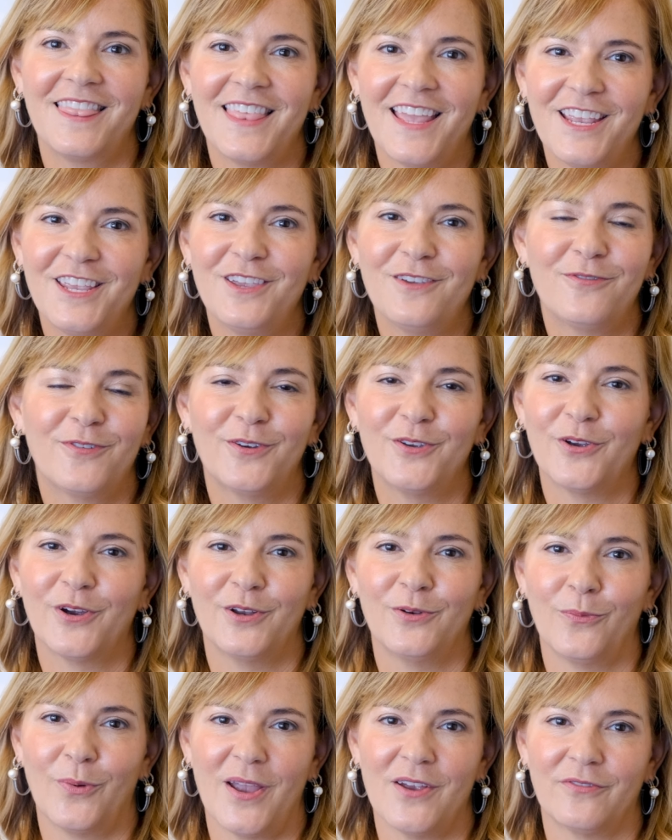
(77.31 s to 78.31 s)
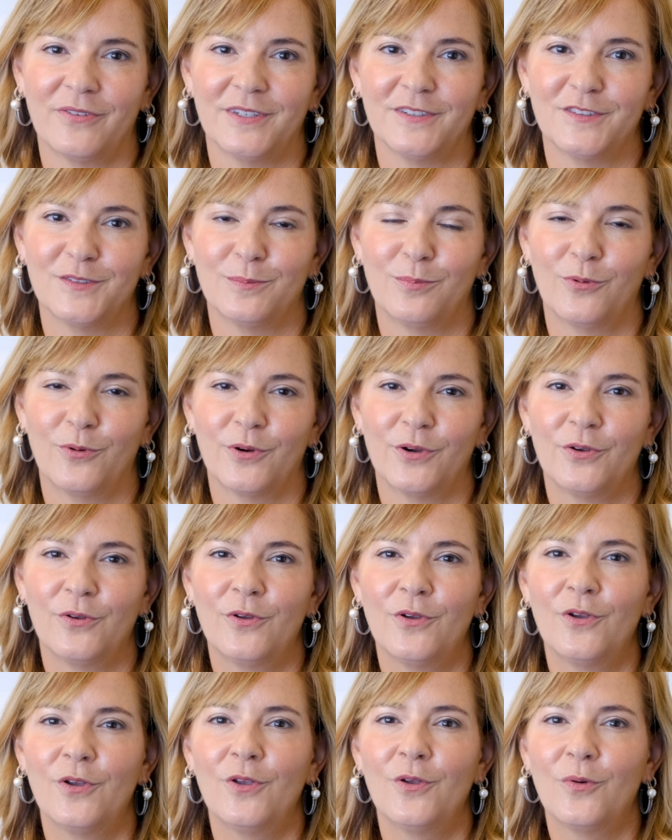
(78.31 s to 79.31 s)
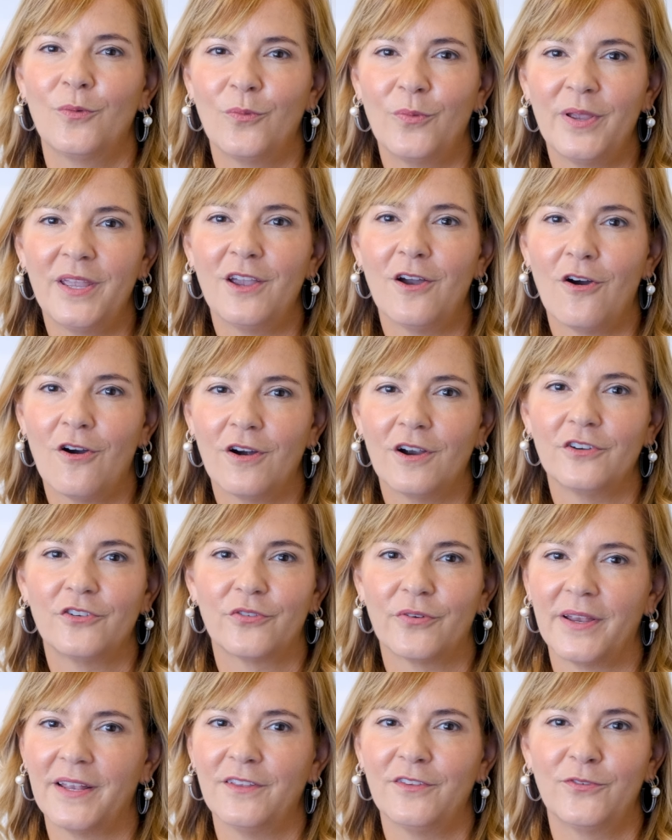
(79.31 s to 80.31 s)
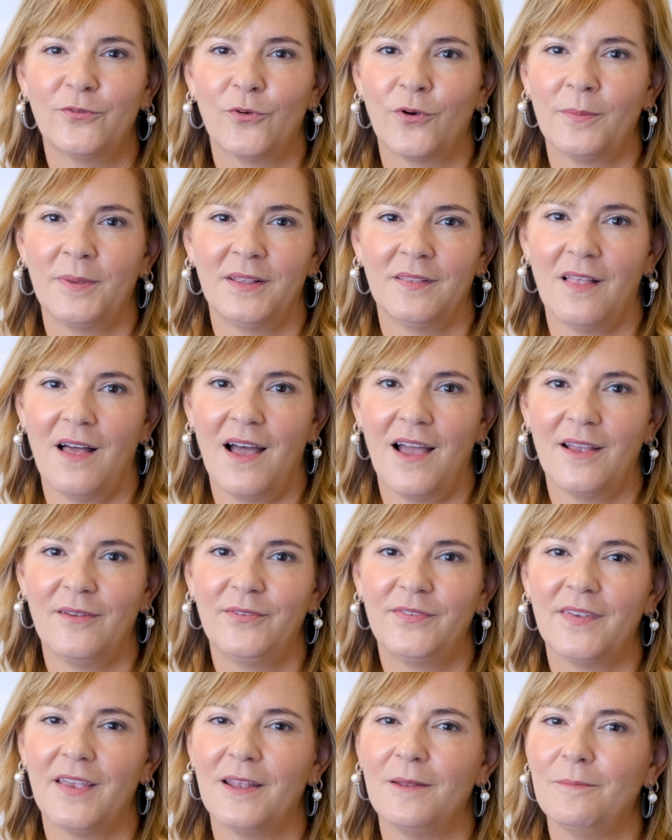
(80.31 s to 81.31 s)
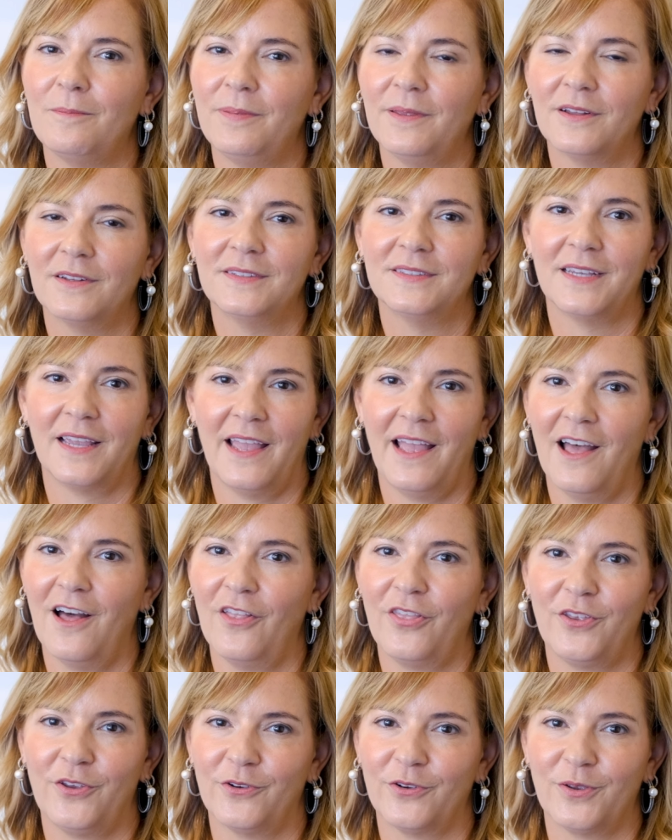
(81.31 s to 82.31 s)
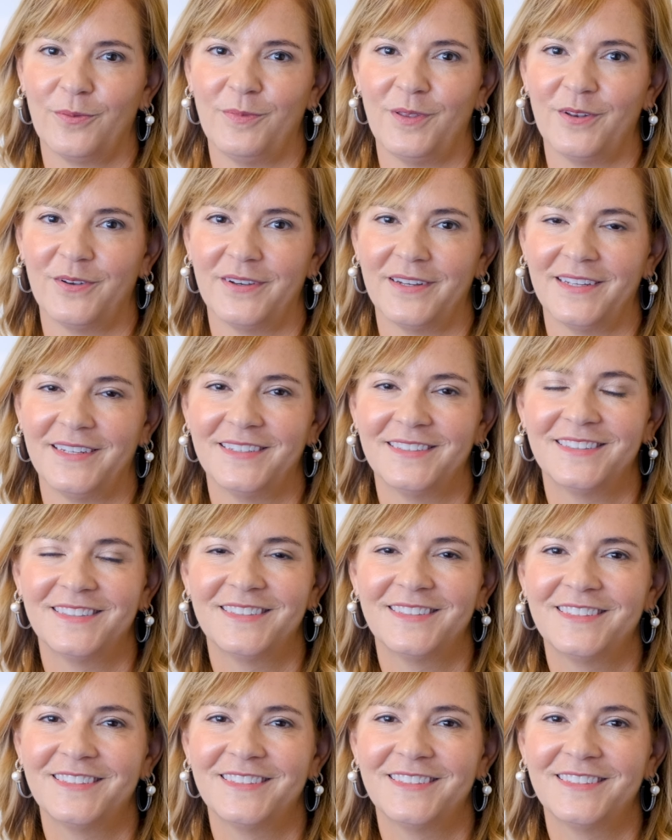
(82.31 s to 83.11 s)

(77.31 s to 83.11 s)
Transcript: Thank you for your unwavering support. We are transforming lives and building a healthier community.